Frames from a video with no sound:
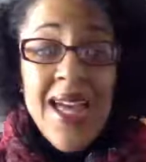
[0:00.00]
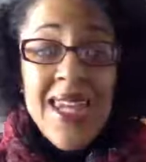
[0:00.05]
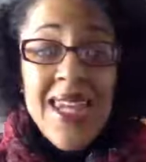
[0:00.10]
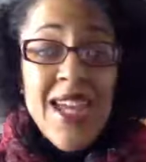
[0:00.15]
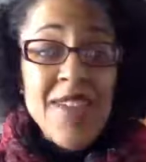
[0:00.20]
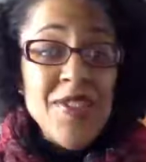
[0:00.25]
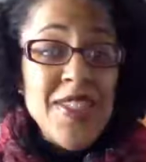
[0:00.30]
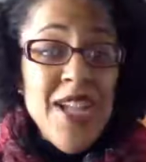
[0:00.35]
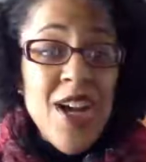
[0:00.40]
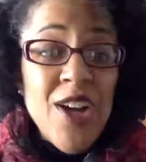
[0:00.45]

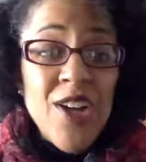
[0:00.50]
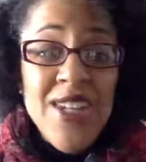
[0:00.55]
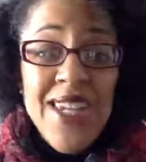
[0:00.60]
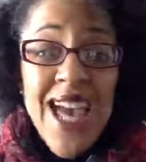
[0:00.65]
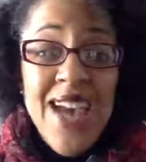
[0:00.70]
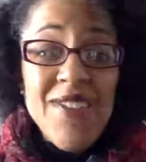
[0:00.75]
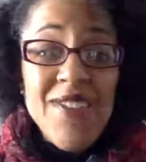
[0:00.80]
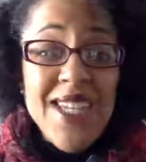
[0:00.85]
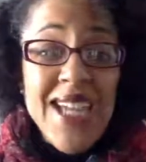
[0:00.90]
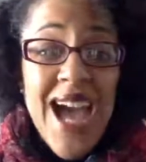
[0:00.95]
And I've
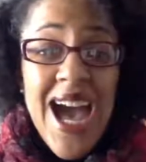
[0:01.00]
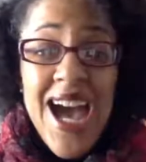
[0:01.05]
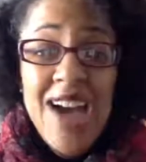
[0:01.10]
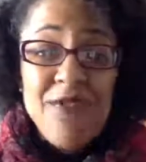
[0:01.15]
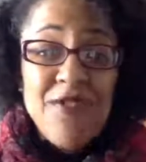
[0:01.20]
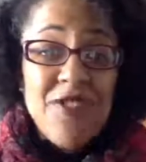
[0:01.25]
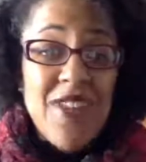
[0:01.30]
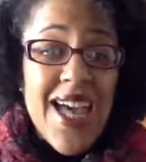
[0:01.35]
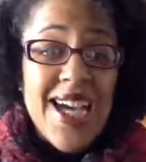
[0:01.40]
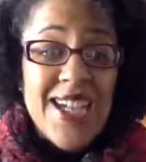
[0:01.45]
started having
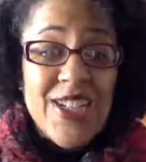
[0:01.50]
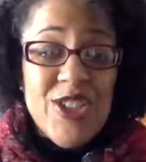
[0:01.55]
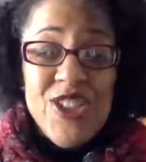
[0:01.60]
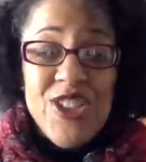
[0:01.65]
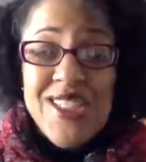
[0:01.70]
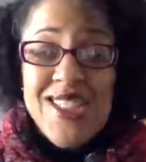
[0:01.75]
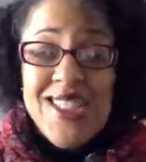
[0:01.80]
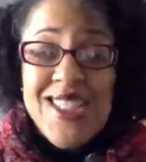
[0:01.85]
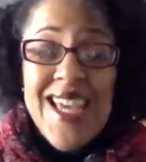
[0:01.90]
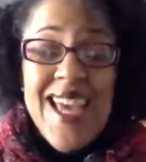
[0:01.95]
hot
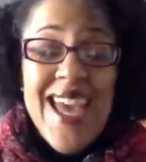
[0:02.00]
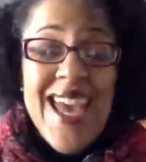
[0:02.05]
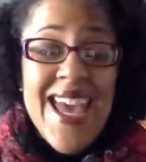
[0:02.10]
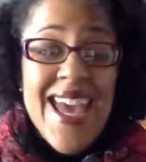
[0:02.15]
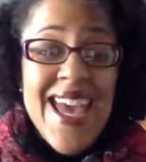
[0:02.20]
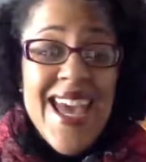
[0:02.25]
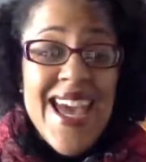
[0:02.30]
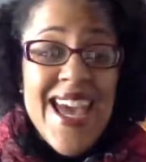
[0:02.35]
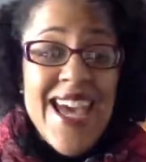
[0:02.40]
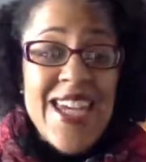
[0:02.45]
flashes,
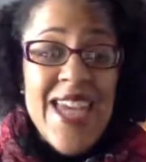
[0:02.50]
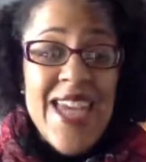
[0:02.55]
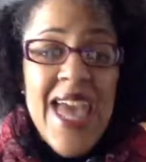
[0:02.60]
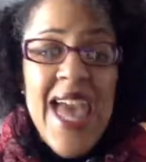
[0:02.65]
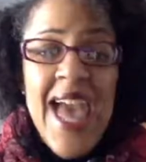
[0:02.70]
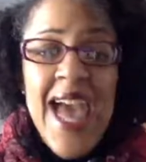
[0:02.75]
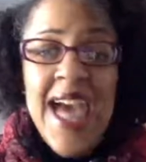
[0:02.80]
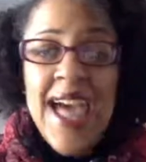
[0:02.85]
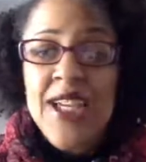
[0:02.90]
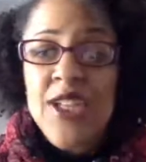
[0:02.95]
and
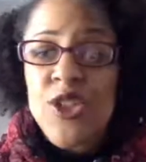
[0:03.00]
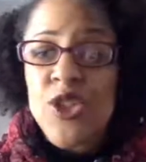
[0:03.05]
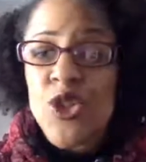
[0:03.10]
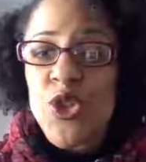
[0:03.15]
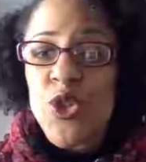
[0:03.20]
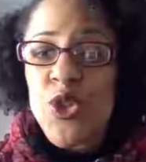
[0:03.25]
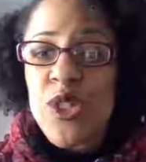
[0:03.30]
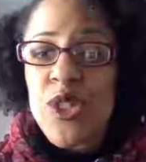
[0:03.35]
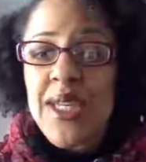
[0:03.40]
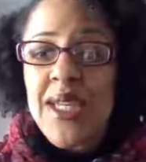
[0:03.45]

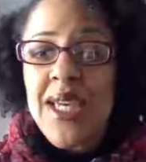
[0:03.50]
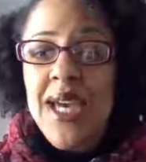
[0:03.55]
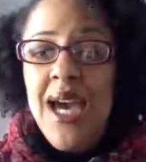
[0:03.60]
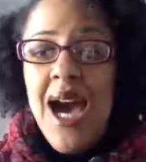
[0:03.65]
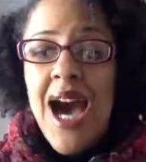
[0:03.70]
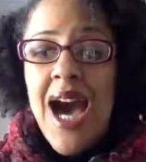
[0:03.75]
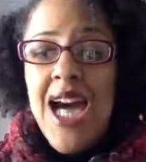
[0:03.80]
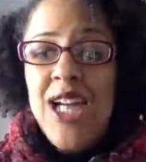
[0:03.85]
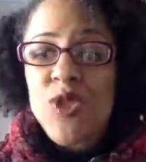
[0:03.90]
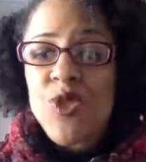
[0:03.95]

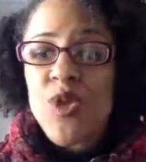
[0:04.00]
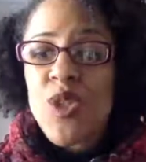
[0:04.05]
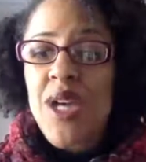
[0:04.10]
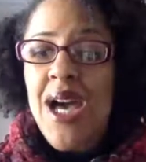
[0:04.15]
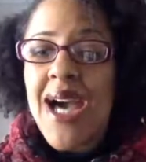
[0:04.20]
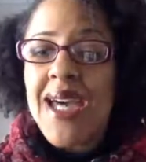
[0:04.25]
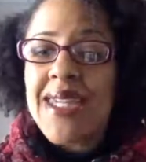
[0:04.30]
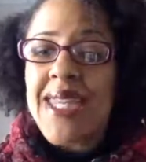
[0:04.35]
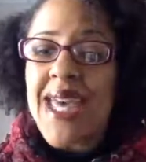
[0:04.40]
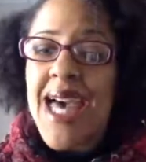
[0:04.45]
actually
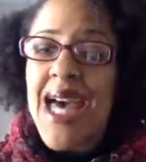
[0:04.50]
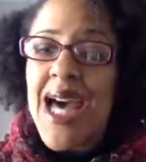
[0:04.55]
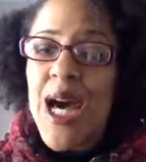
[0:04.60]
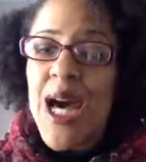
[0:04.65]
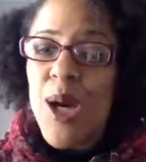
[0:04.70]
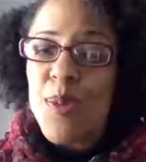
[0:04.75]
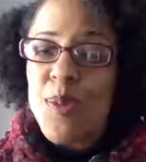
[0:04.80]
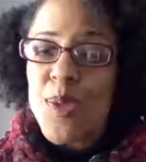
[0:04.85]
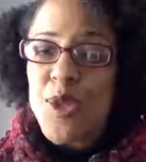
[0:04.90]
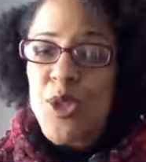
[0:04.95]
ashwagandha
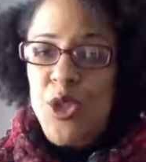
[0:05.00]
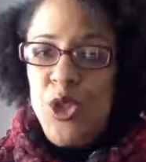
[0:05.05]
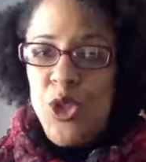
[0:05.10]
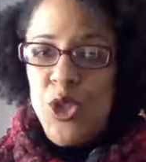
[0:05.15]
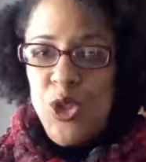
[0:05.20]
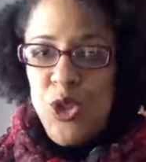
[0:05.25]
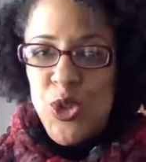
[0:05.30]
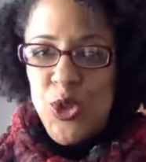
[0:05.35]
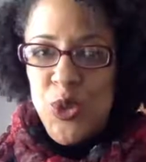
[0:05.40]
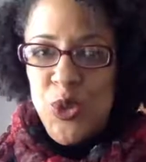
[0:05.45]
helps
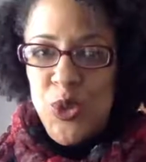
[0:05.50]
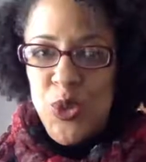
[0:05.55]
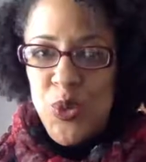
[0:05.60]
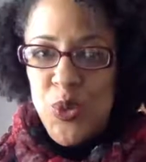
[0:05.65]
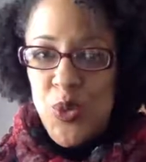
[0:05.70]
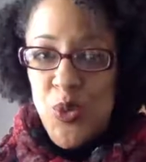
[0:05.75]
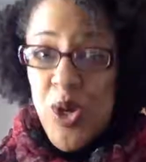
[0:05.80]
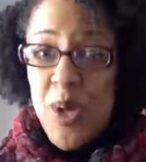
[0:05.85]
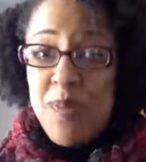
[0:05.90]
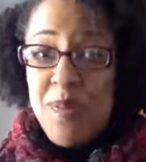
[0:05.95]

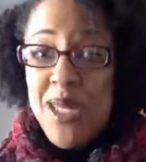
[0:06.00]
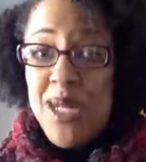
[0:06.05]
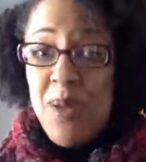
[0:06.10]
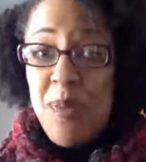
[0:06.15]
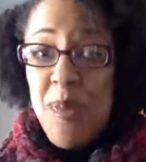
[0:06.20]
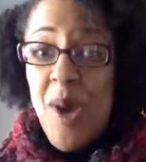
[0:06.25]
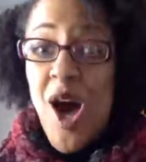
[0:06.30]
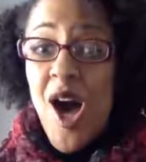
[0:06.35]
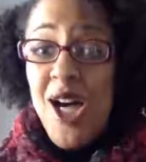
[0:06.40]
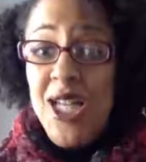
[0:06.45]
with
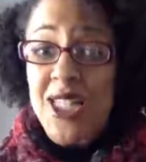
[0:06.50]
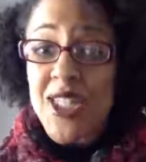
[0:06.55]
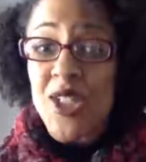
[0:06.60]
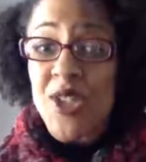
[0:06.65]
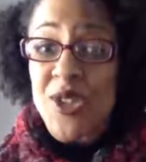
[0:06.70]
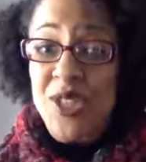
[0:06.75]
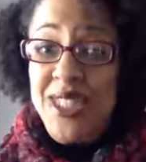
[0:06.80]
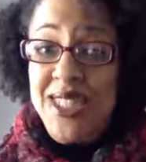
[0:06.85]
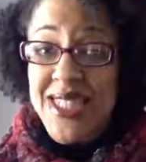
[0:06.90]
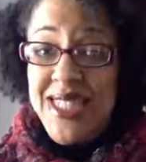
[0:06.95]

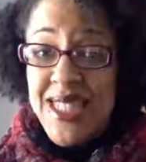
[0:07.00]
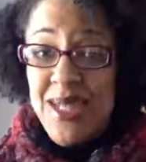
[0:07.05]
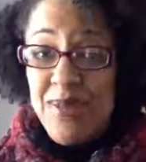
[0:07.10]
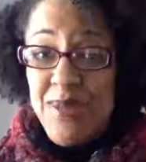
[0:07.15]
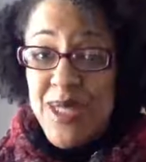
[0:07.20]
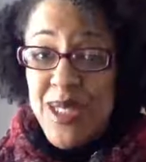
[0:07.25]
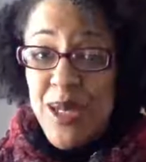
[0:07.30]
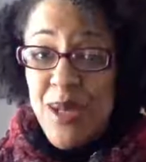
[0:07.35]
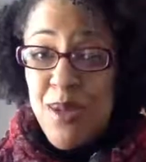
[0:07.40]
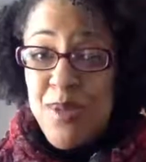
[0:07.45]
menopausal
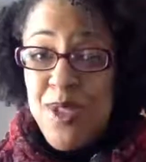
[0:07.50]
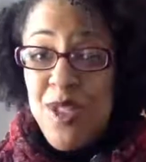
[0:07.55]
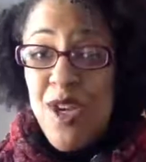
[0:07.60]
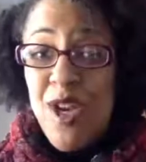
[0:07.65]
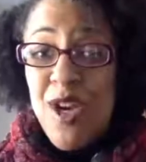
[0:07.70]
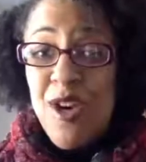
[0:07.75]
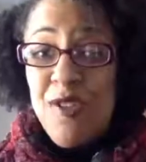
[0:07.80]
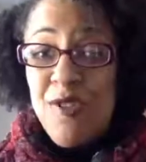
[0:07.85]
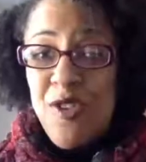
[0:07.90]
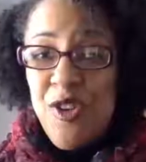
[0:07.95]

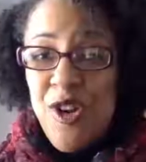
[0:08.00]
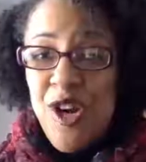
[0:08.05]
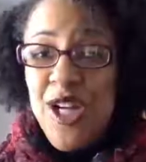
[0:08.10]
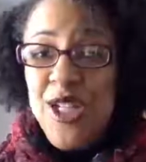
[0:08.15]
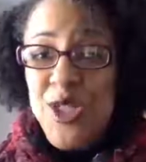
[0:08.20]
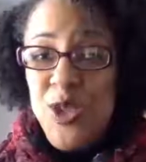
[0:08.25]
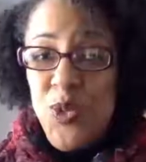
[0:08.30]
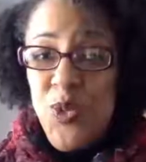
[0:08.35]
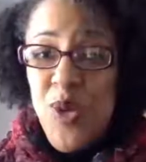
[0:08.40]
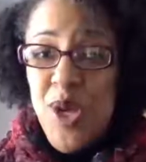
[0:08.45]
symptoms for
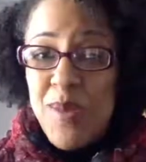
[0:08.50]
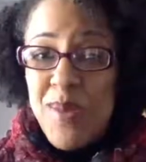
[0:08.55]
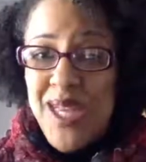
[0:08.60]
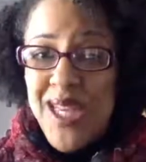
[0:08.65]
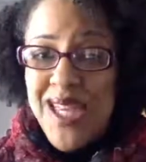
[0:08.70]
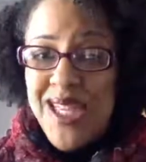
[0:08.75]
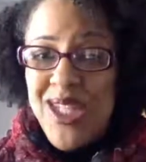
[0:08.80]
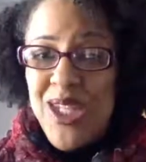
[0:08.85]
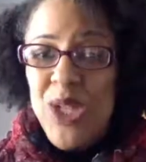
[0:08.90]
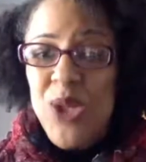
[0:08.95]
us
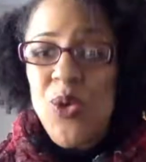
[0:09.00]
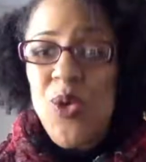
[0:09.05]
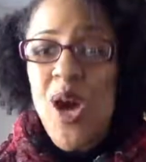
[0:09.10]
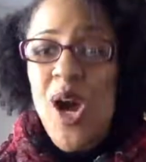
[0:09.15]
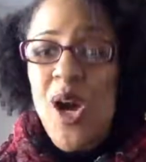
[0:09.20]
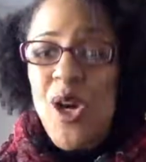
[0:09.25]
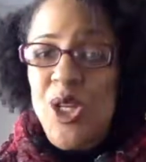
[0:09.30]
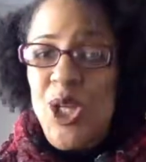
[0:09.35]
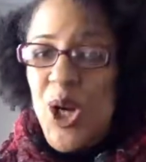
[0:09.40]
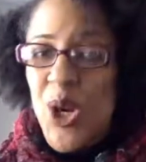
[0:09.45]
women
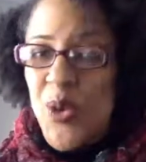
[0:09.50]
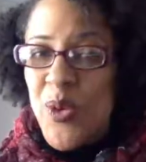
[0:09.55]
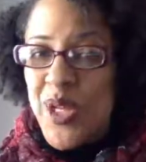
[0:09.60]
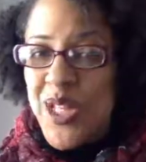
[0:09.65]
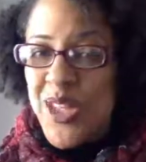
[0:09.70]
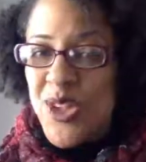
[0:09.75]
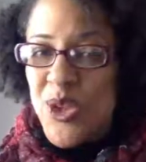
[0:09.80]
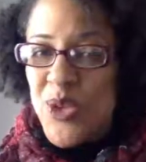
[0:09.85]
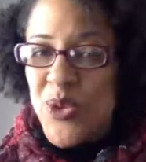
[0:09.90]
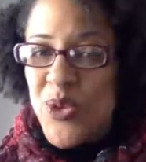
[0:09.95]
who are
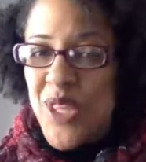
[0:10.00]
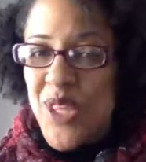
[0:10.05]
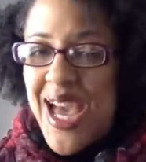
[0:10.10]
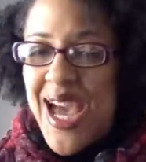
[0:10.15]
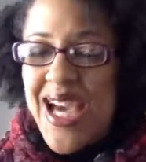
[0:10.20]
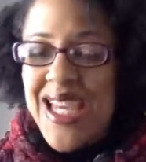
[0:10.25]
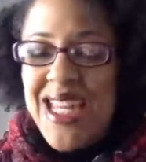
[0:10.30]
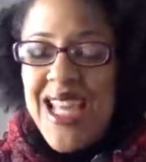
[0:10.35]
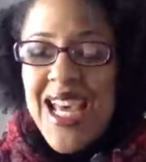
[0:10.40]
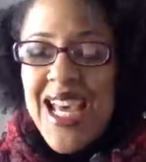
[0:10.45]
going through
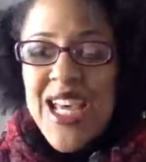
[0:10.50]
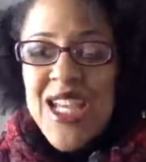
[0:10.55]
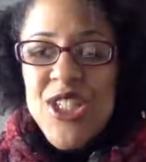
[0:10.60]
that.